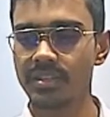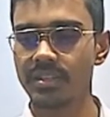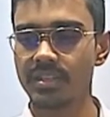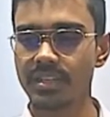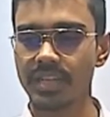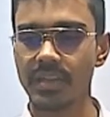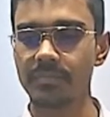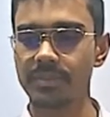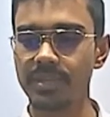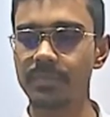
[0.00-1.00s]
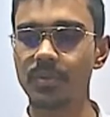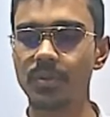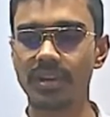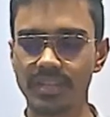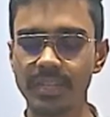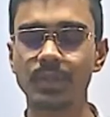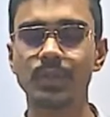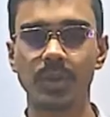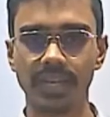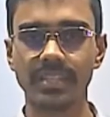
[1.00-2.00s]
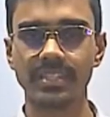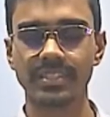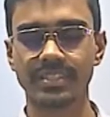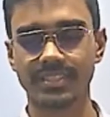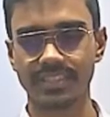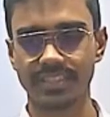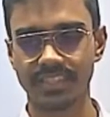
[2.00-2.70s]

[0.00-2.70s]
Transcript: Can be broken into wires.